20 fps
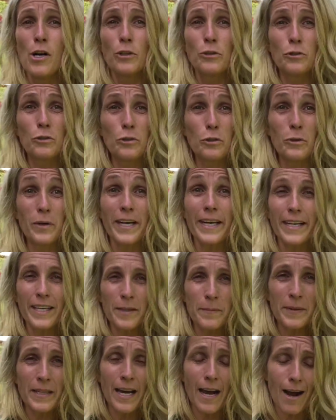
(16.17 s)
to
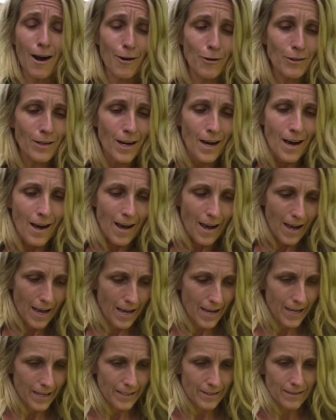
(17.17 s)
hear me out.
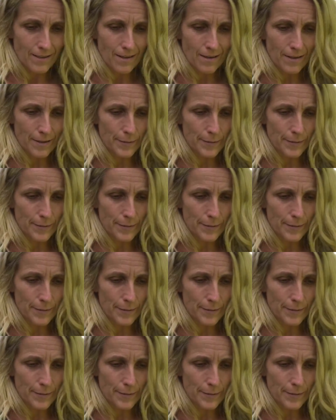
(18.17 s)
And